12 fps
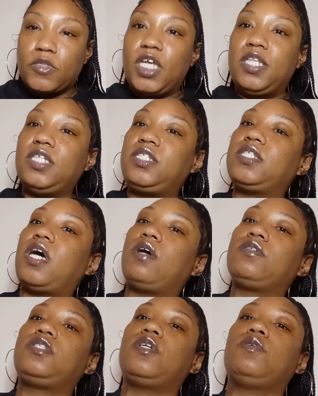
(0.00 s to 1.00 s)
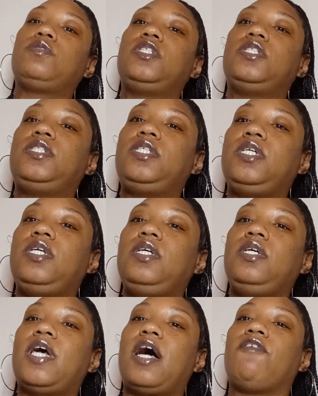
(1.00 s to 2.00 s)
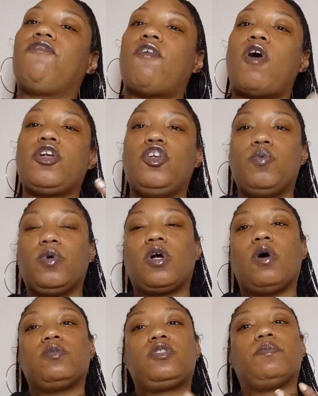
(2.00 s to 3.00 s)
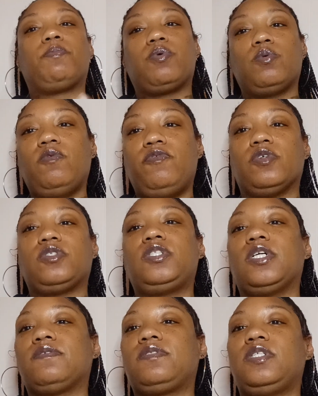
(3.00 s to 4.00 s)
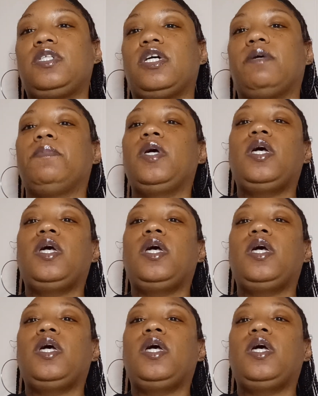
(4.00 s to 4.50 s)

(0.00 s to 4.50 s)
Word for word: and this is also to see how far you will go to prove yourselves to them